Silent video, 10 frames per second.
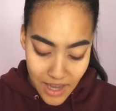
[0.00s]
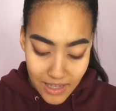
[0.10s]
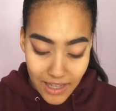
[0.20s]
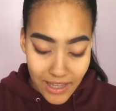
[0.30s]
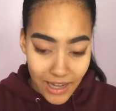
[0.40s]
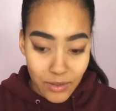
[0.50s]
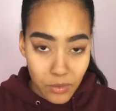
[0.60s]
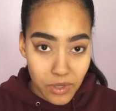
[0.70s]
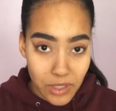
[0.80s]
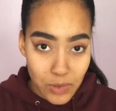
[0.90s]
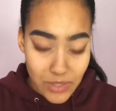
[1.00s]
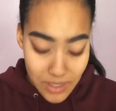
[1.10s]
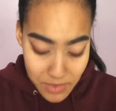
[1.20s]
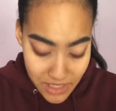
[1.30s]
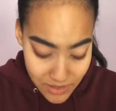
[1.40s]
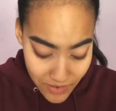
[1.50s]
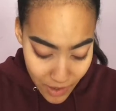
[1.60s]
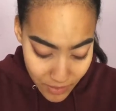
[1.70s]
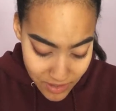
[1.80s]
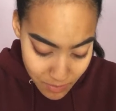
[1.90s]
And like, I don't want to use it because of
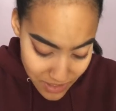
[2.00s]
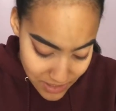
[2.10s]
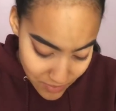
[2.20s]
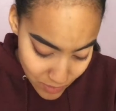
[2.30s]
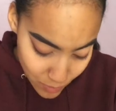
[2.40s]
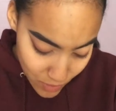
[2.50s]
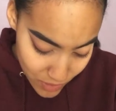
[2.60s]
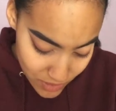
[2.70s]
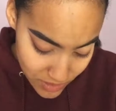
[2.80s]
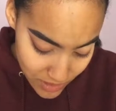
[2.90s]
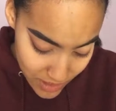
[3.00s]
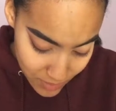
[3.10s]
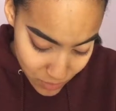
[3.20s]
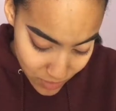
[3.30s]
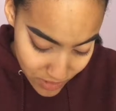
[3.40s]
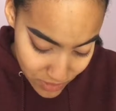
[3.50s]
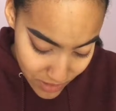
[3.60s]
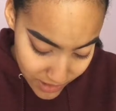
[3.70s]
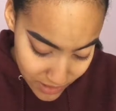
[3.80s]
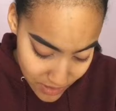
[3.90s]
how expensive it was. And I'm trying
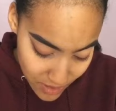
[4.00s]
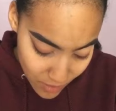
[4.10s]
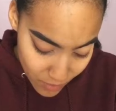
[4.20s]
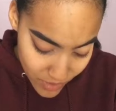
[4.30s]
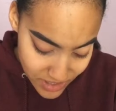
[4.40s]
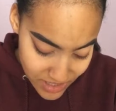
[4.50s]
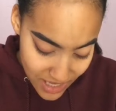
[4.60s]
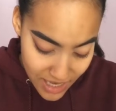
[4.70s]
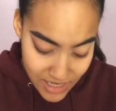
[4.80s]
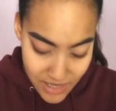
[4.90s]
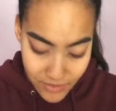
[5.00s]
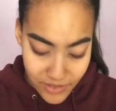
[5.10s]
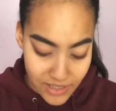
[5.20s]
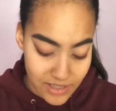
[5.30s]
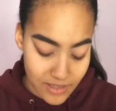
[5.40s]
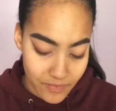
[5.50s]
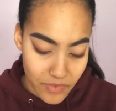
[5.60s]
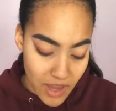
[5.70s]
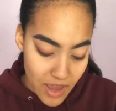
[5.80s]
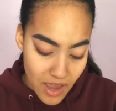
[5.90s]
to not waste any of it.
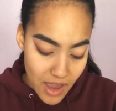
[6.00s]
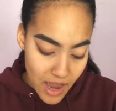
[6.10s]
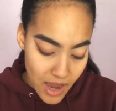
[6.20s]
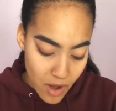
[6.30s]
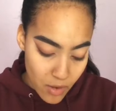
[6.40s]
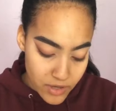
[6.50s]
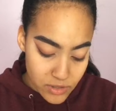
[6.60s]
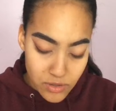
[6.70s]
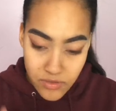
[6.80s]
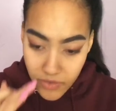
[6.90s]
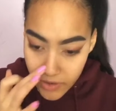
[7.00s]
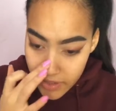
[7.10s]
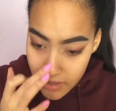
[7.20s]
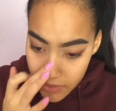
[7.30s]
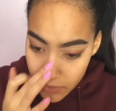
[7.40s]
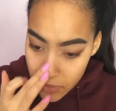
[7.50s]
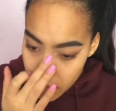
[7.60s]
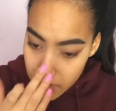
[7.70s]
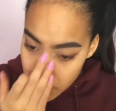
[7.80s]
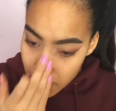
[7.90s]
I always use very
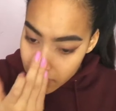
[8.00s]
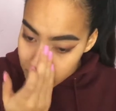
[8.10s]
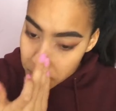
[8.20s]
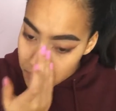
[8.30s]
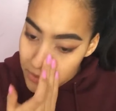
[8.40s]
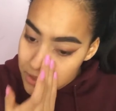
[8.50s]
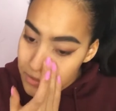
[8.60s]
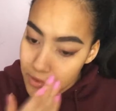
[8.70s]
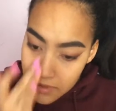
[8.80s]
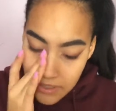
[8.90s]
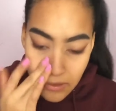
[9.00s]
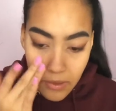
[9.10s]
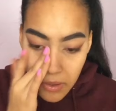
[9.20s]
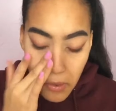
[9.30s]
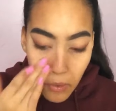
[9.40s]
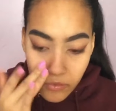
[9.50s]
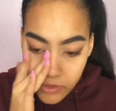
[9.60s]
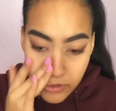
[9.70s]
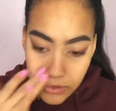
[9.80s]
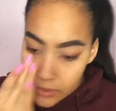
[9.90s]
little of the POREfessional because I don't want to
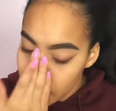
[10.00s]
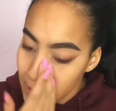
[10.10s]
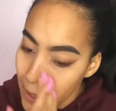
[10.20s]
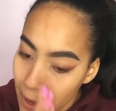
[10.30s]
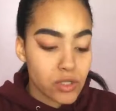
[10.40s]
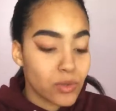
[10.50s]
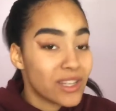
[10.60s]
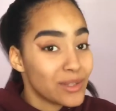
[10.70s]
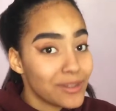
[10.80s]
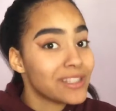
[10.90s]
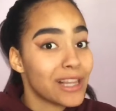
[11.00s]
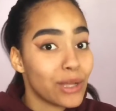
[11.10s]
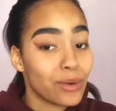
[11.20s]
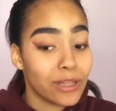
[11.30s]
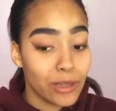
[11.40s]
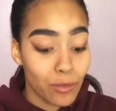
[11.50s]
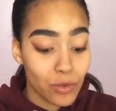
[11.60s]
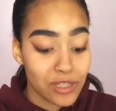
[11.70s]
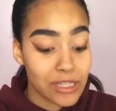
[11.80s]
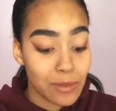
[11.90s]
overdo it. So this was literally the
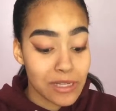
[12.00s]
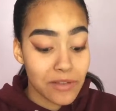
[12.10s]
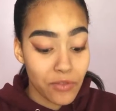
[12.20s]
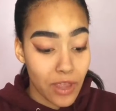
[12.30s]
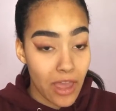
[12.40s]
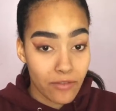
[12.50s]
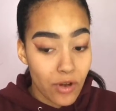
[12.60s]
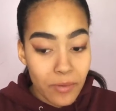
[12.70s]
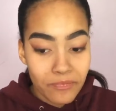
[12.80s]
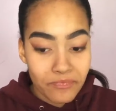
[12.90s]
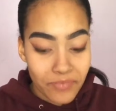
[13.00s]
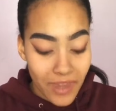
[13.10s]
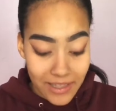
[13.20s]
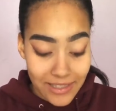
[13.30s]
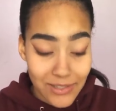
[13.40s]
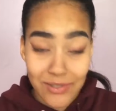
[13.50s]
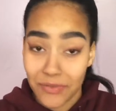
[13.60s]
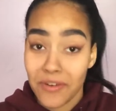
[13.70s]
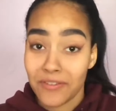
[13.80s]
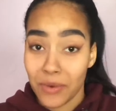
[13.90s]
most expensive thing ever. This is
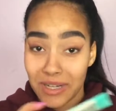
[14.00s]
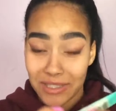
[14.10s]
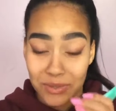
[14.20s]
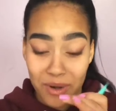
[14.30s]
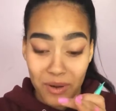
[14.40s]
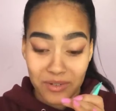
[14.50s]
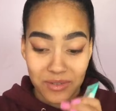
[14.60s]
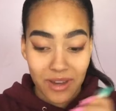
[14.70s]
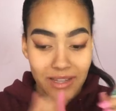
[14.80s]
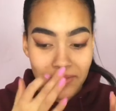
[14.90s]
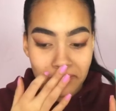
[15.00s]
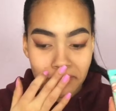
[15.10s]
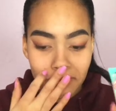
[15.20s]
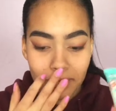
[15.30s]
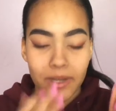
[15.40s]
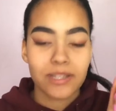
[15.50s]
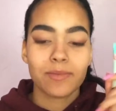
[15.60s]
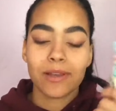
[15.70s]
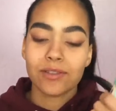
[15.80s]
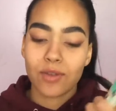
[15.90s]
for $42, you guys. But it
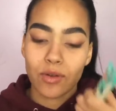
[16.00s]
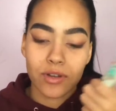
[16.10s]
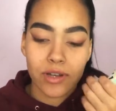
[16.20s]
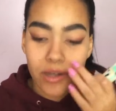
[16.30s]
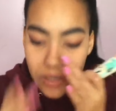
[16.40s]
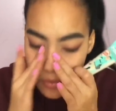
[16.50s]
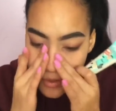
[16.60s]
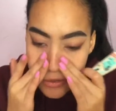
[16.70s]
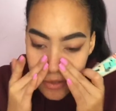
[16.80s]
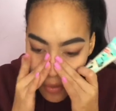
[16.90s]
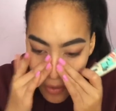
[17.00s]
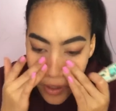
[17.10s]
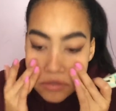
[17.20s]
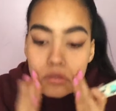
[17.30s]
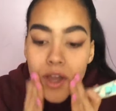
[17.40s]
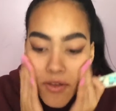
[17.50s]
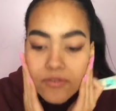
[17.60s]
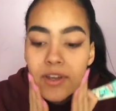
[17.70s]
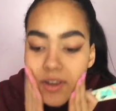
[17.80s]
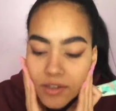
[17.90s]
smells so good and it works so well. So I
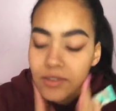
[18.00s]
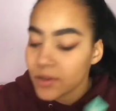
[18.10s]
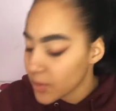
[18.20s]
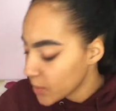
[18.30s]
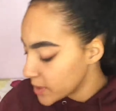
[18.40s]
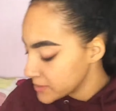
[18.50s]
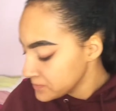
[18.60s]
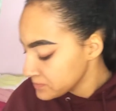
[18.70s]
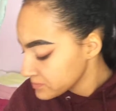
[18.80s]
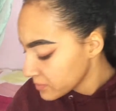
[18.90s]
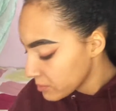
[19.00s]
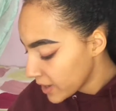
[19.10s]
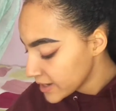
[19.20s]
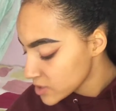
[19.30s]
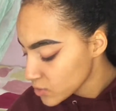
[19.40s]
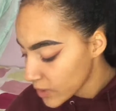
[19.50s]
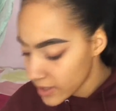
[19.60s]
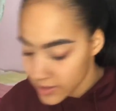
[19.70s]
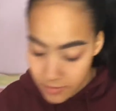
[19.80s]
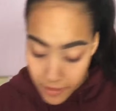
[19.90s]
figured, you know what? might as
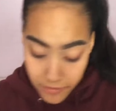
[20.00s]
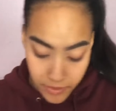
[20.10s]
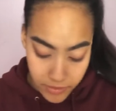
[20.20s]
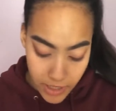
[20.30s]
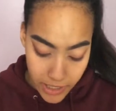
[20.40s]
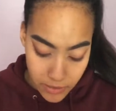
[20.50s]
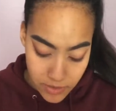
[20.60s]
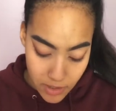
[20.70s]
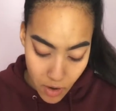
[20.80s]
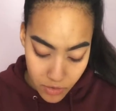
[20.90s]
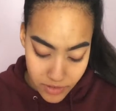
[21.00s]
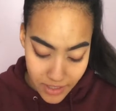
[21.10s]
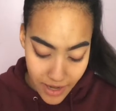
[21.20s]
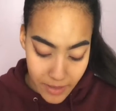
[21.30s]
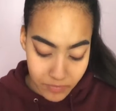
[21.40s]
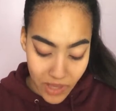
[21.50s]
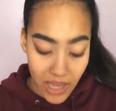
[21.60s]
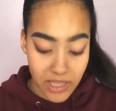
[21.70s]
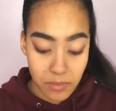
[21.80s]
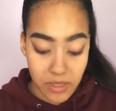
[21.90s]
well it's my favorite i use it all the time
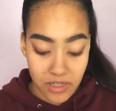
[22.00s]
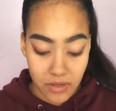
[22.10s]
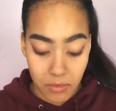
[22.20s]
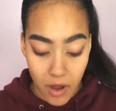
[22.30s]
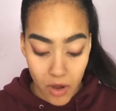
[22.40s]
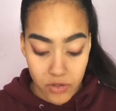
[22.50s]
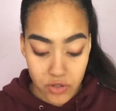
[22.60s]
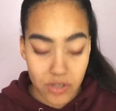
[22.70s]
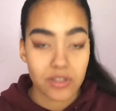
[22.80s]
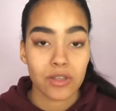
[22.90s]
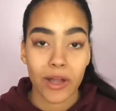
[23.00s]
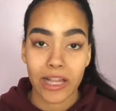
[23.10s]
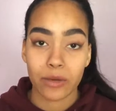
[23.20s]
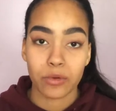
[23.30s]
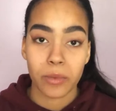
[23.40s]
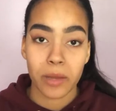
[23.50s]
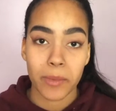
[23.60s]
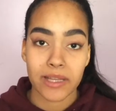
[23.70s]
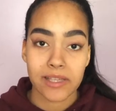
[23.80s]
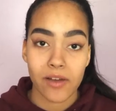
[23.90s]
i keep it in a box just so i can remind
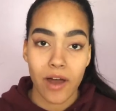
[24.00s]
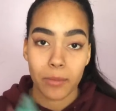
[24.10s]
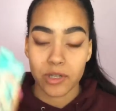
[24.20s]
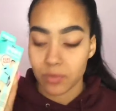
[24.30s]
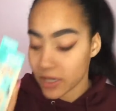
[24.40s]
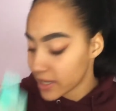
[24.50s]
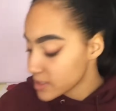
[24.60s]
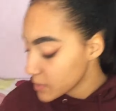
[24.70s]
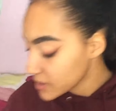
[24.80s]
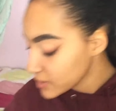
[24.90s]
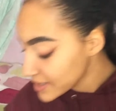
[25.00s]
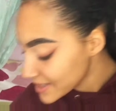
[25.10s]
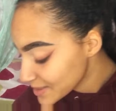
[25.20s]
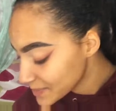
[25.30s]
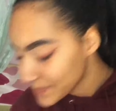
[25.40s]
myself how much money i spent on this